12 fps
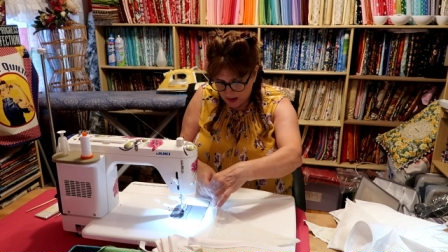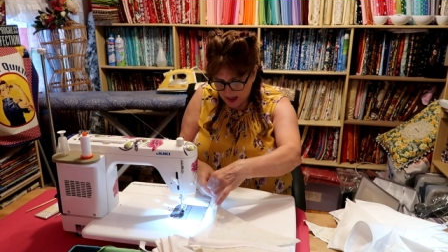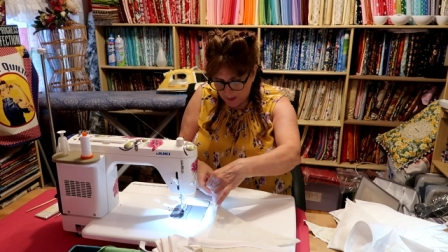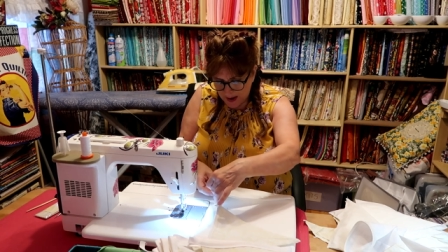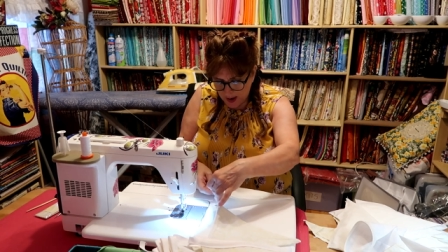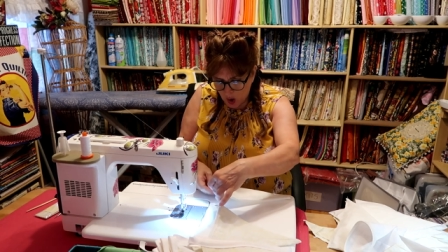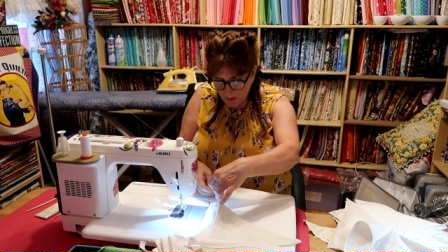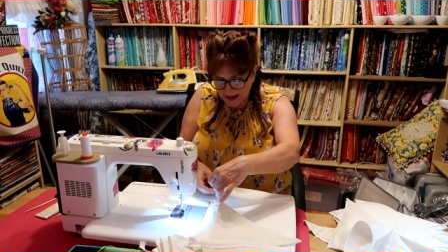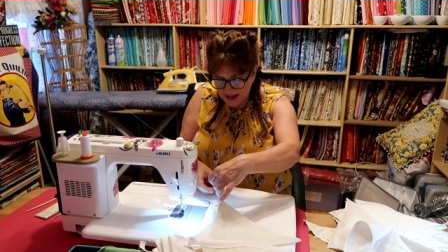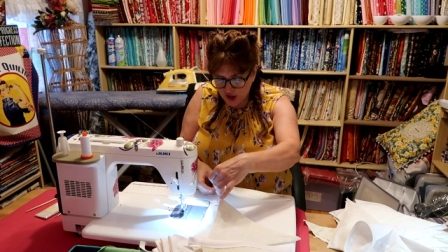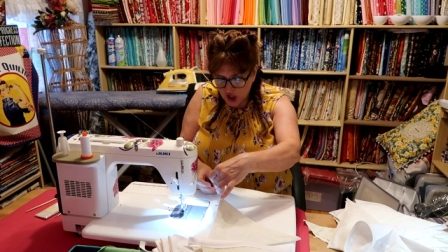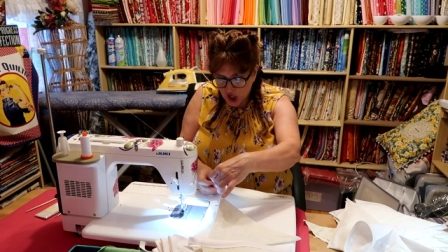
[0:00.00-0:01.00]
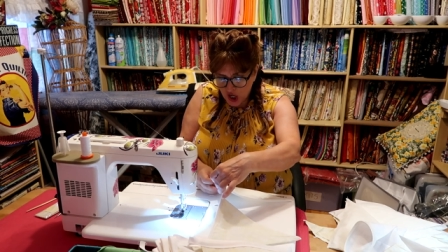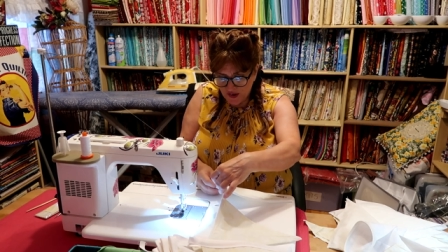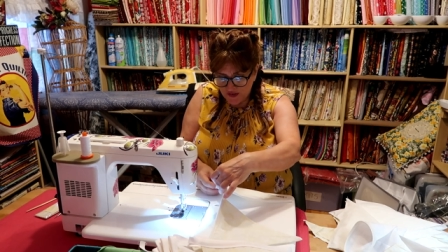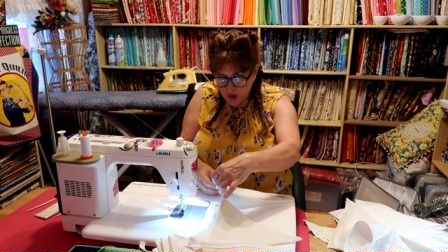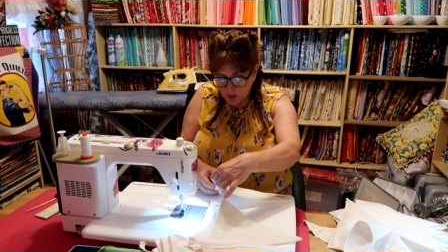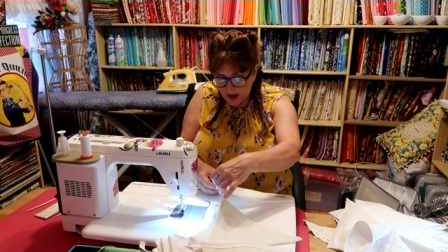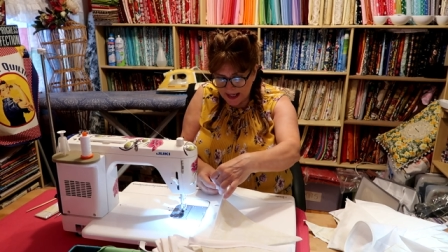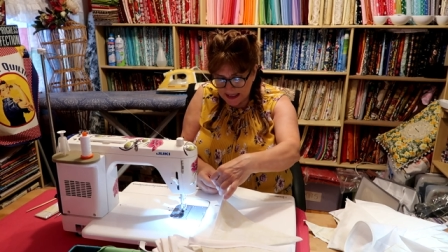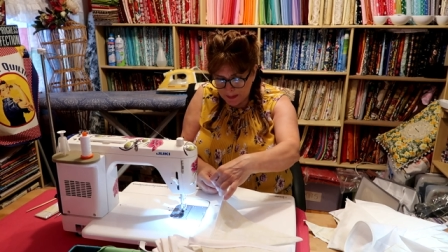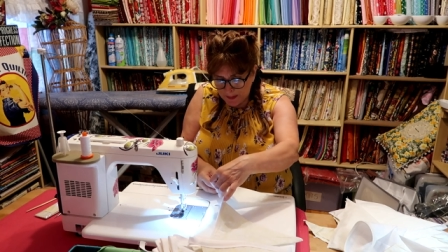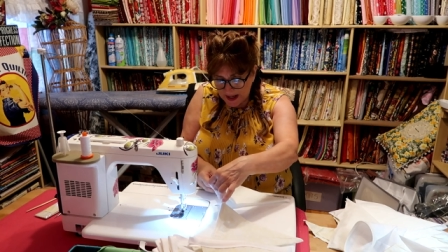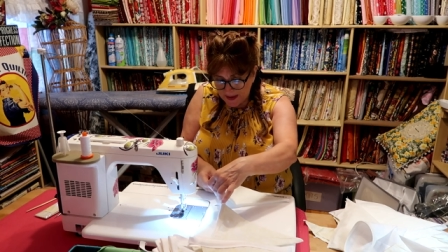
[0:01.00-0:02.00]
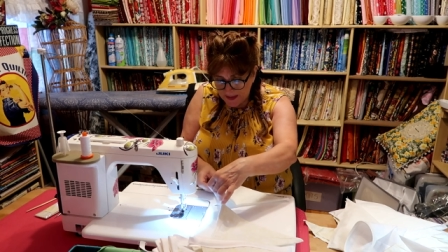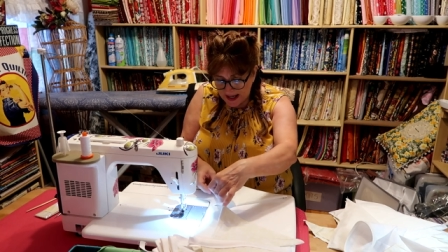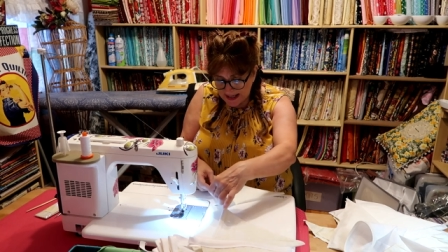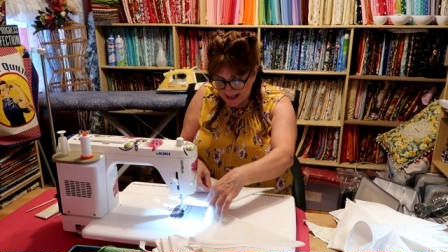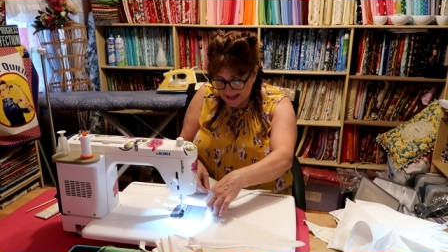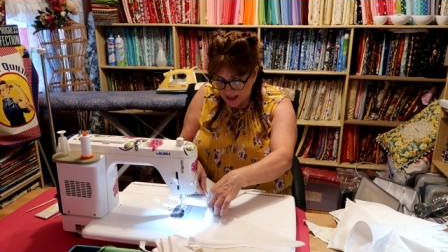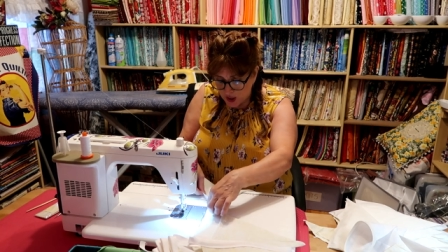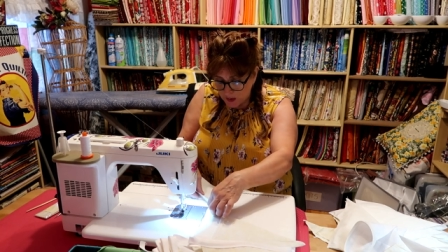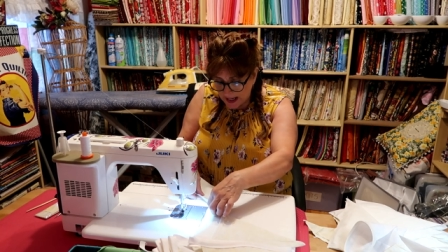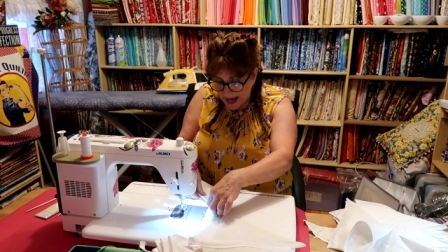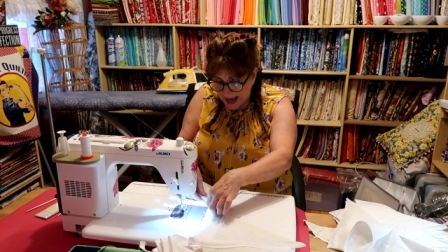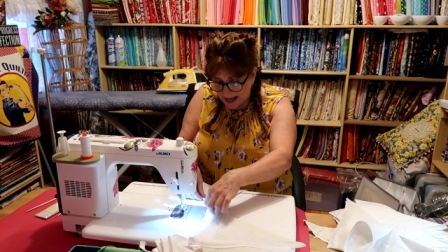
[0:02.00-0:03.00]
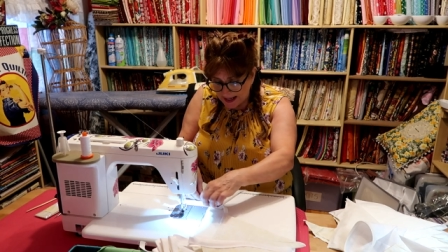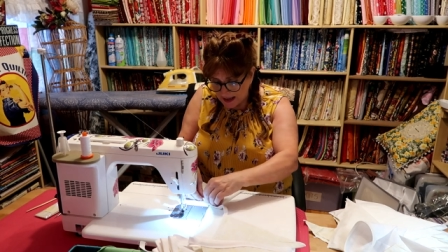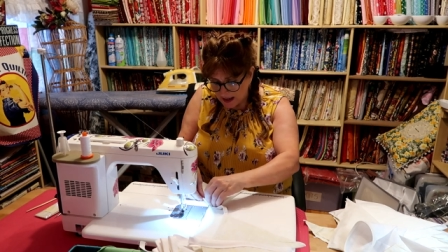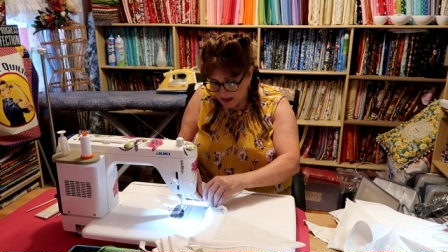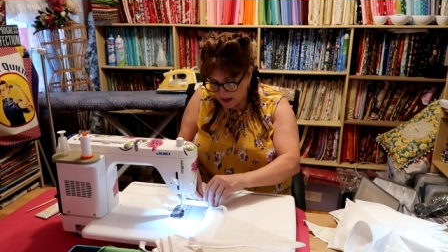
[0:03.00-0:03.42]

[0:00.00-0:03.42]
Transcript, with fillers: Now, by all means, if you wanted to pin this, you can.